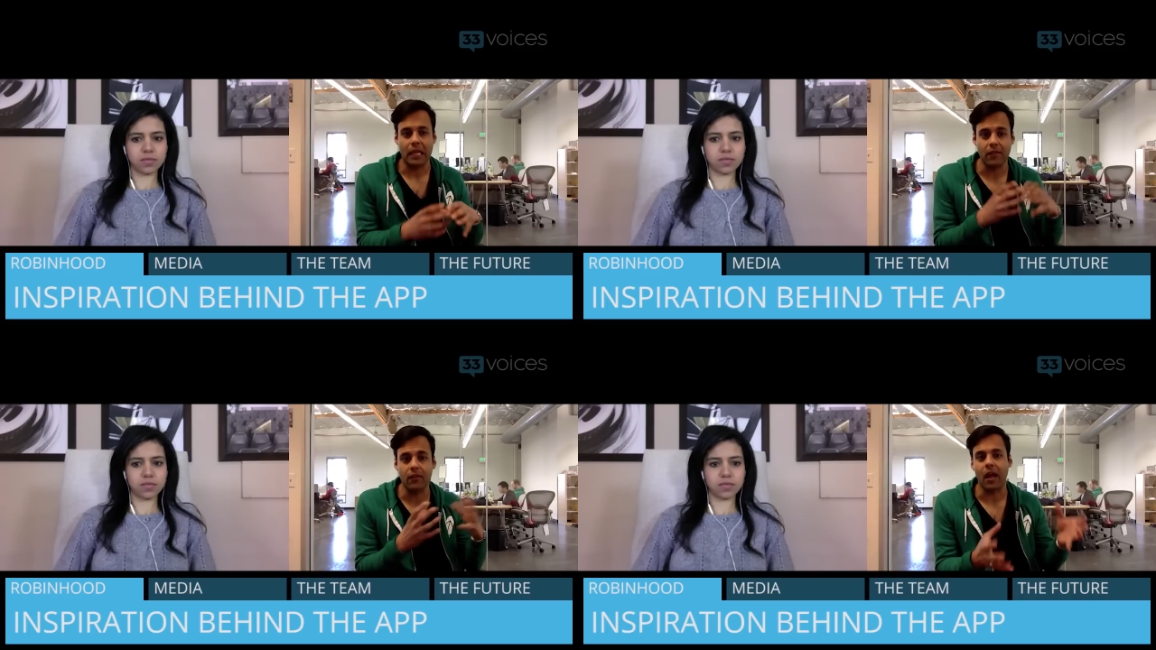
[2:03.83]

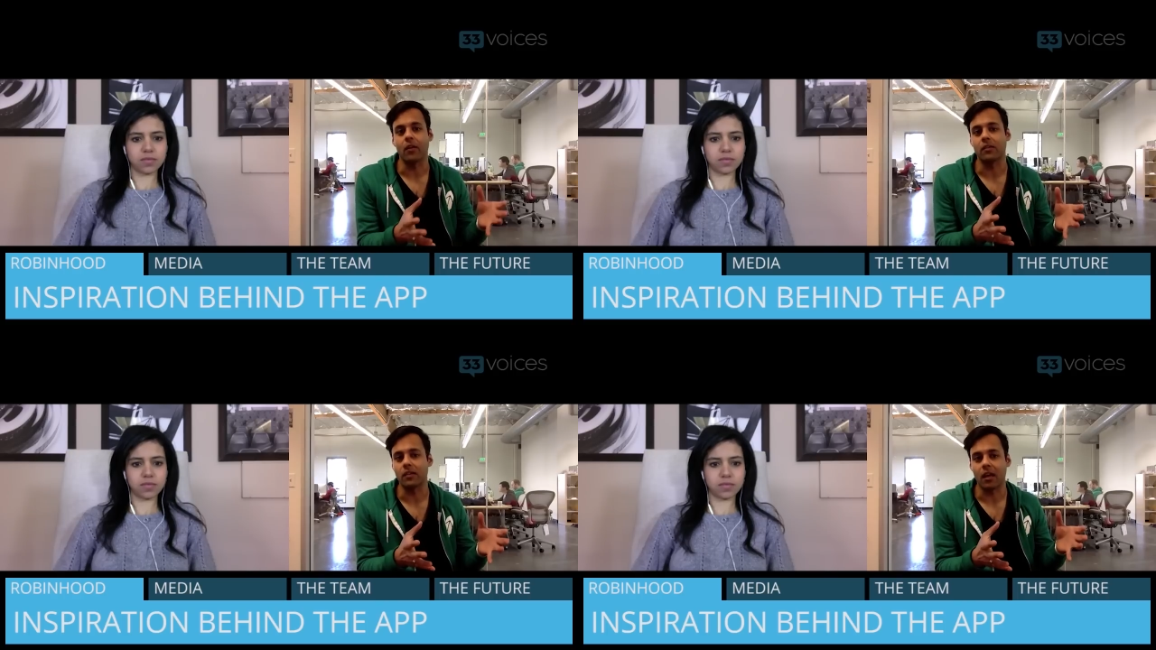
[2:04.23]
Speaker 1: even
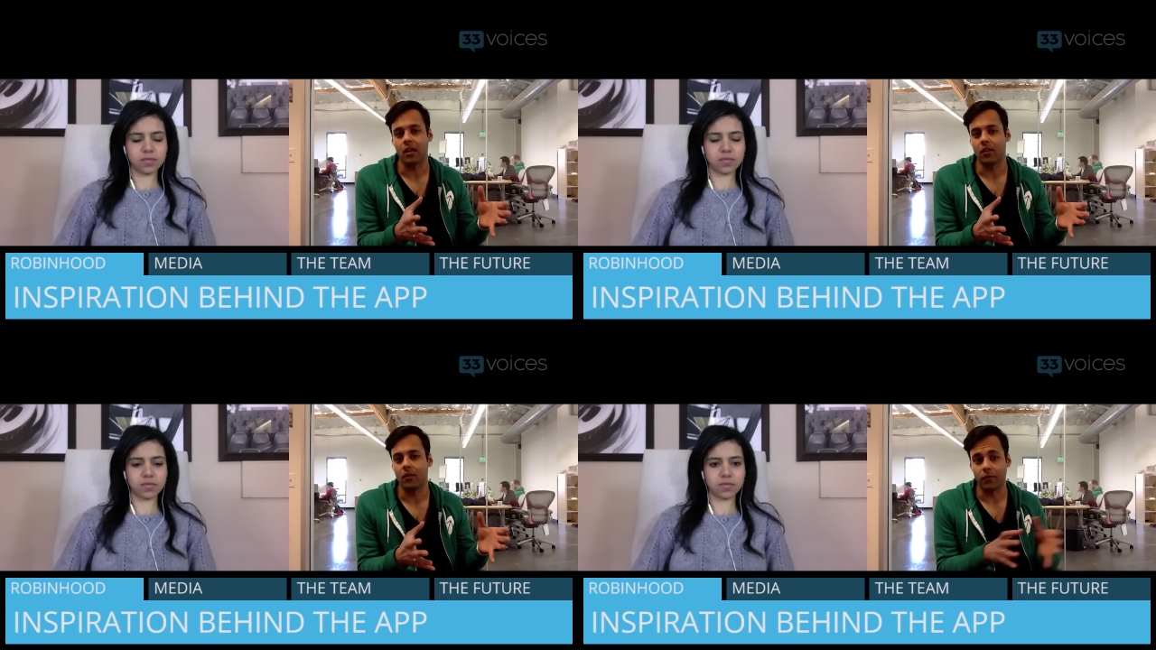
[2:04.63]

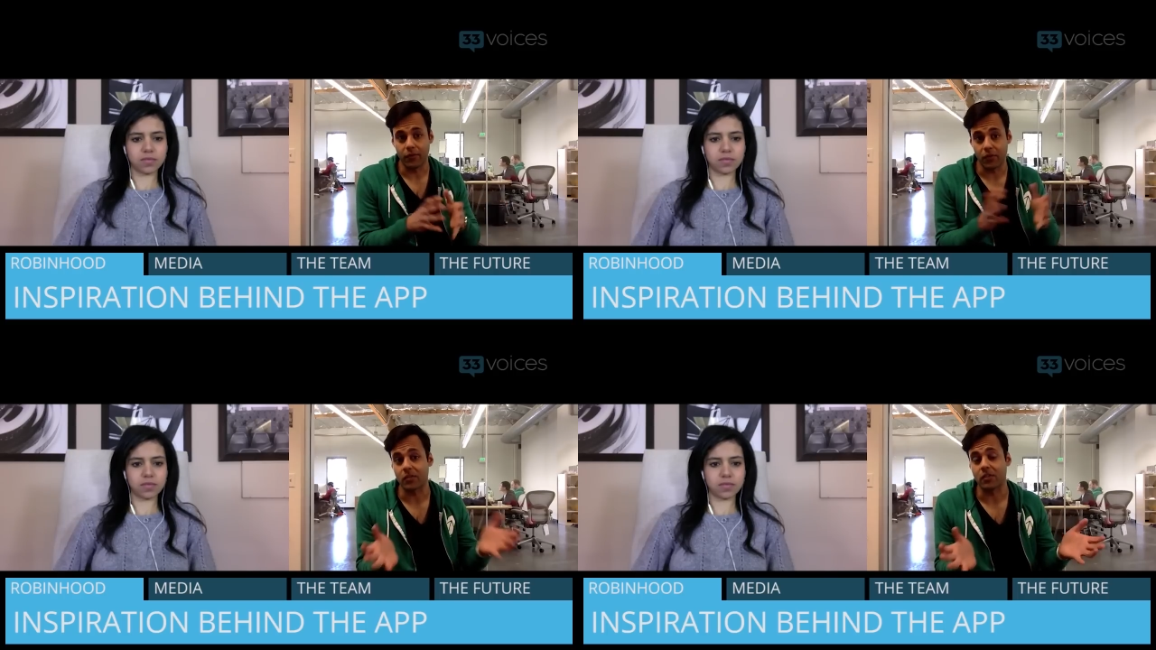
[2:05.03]
outside of
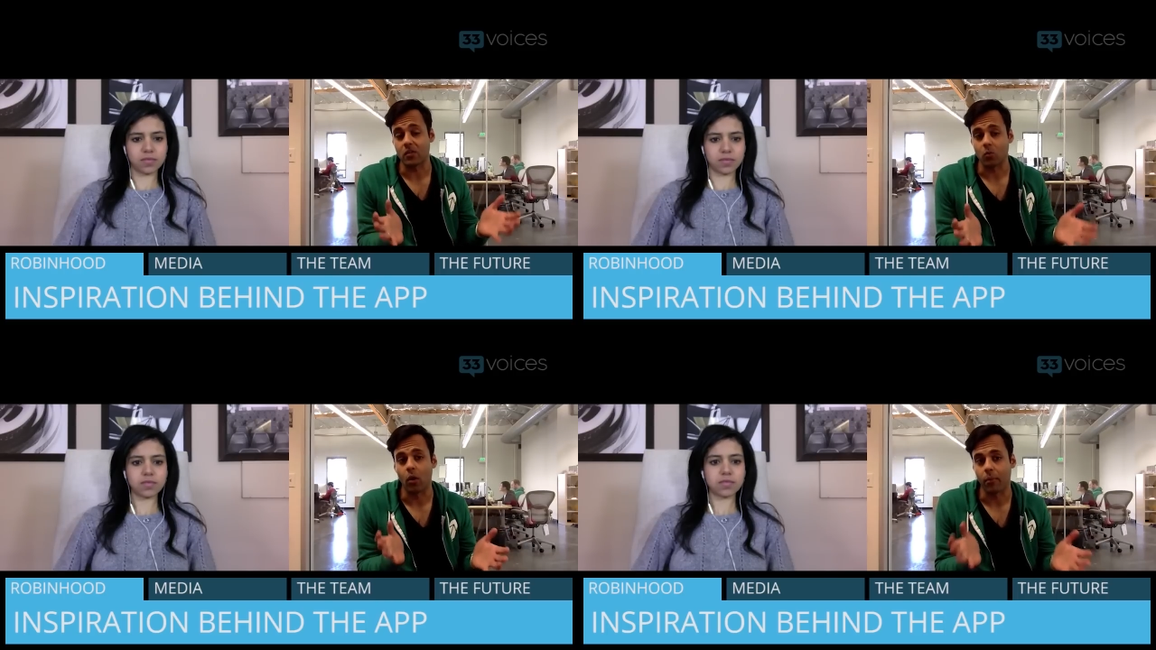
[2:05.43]
just
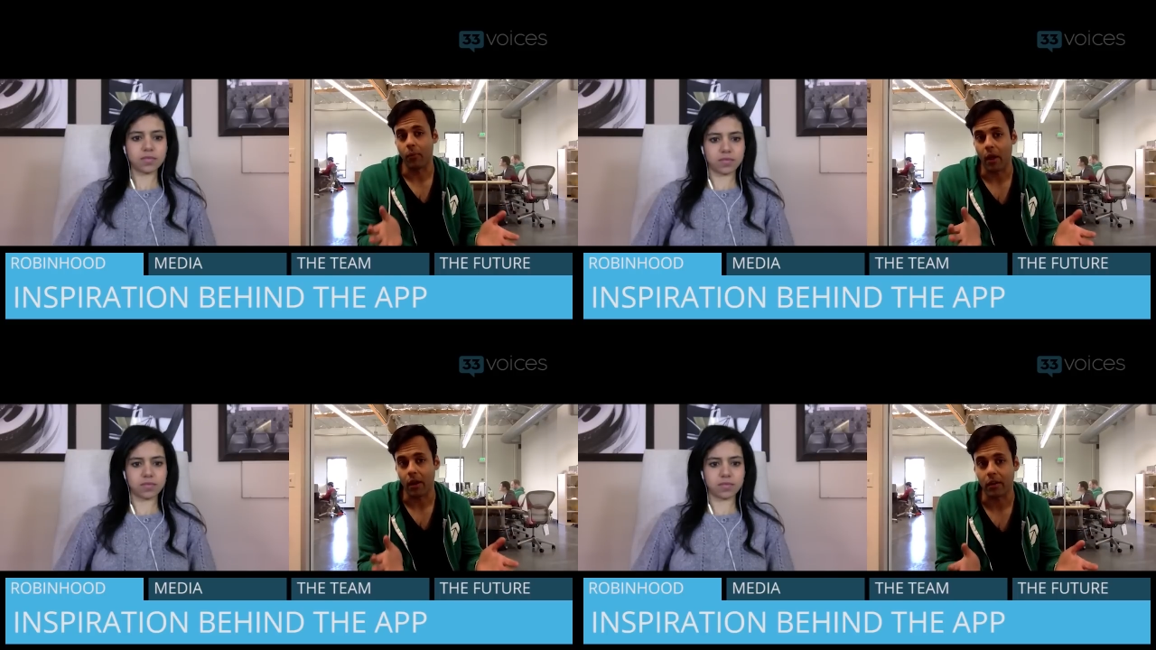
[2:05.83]
this one
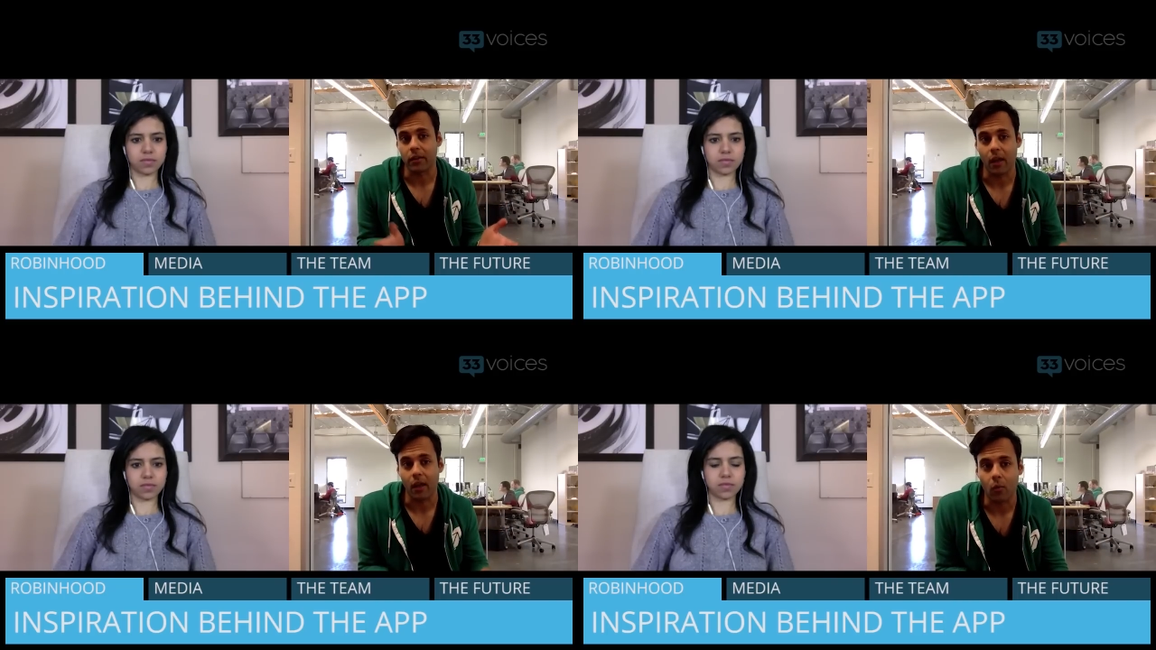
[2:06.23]

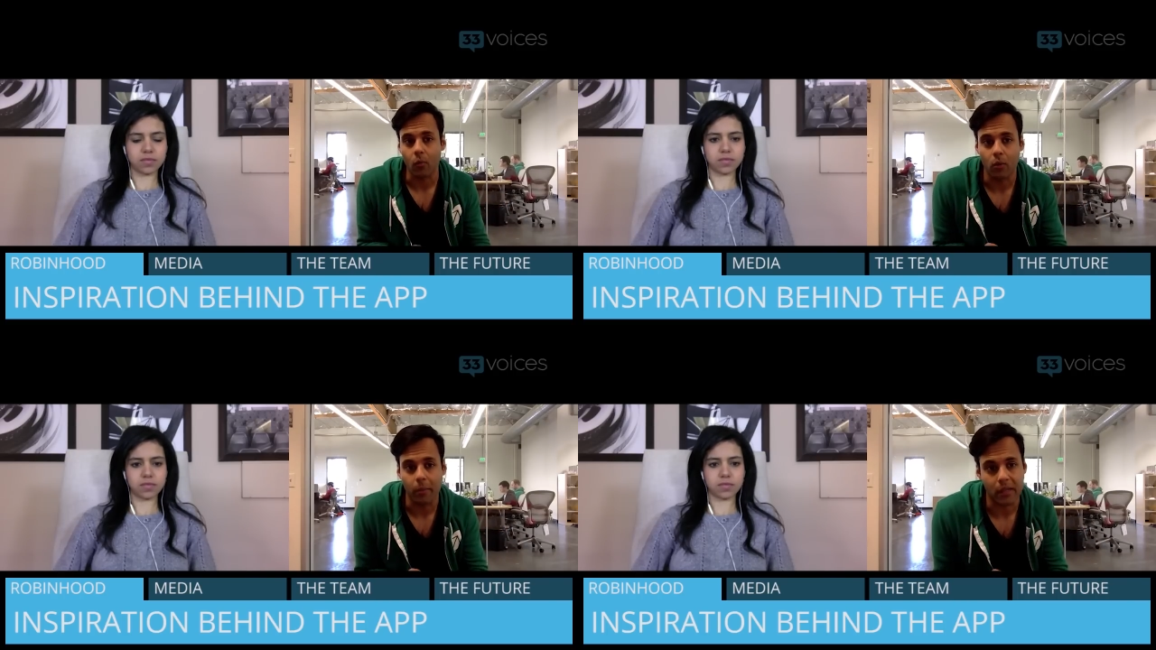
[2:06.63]
product
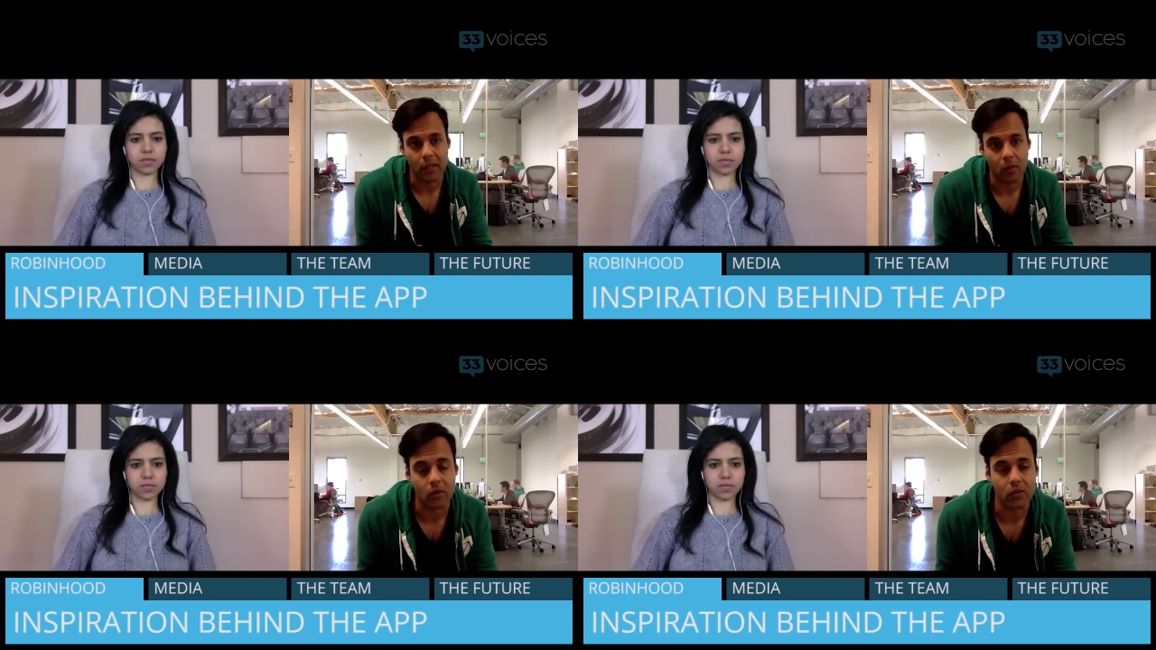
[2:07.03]
that we're
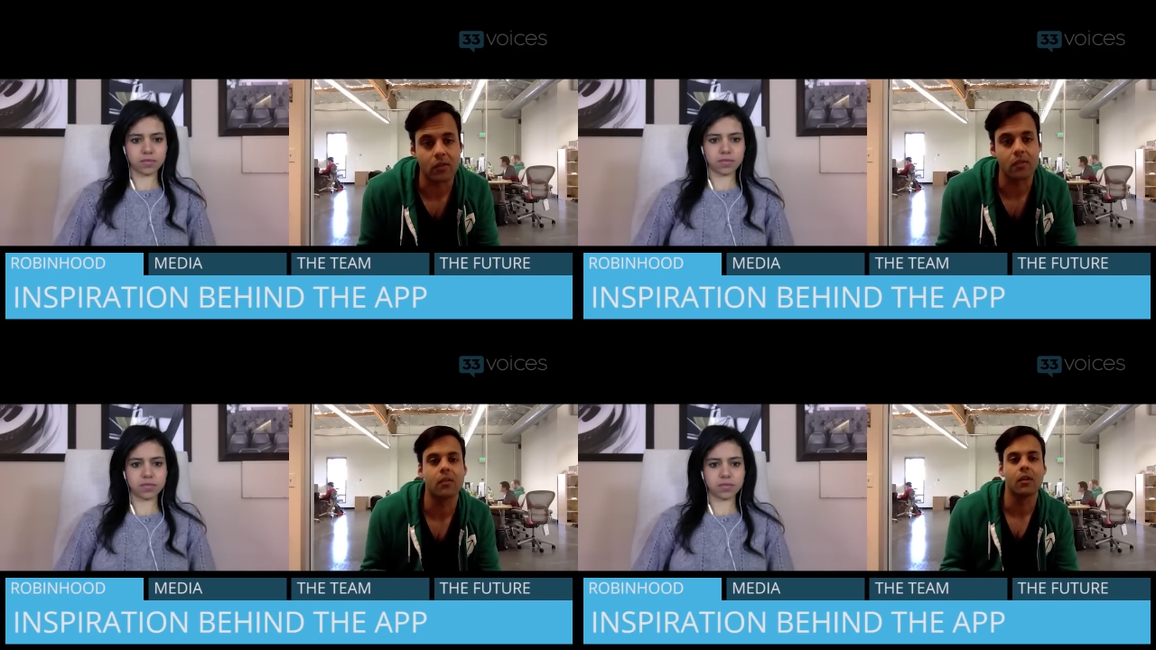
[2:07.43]
making, which
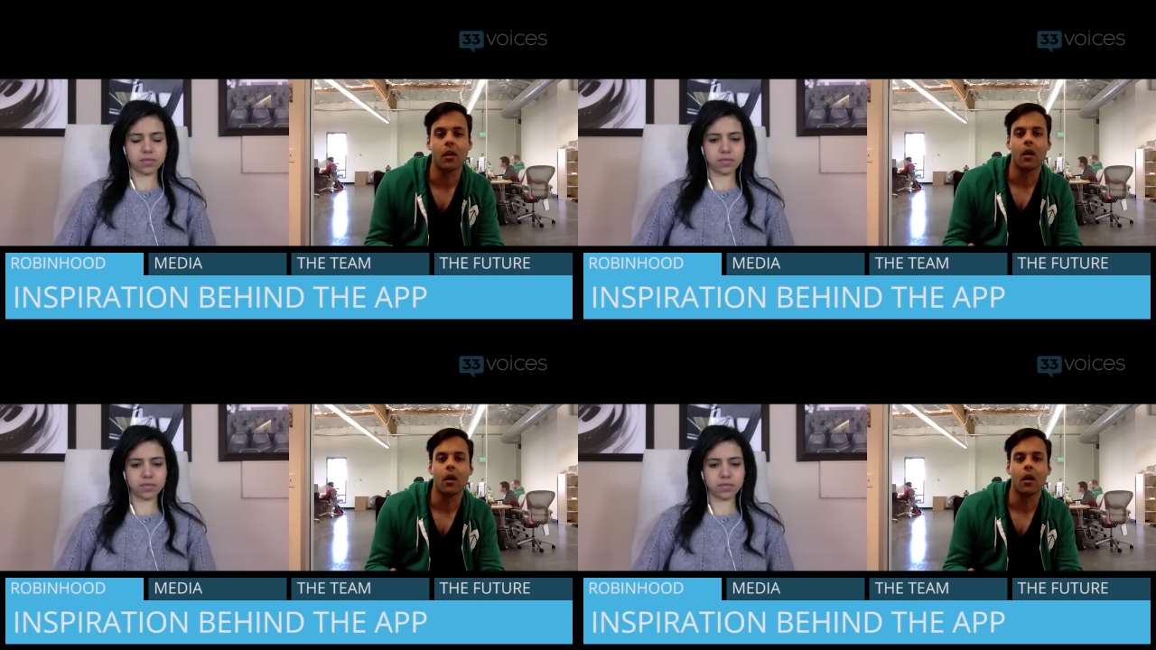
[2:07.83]
is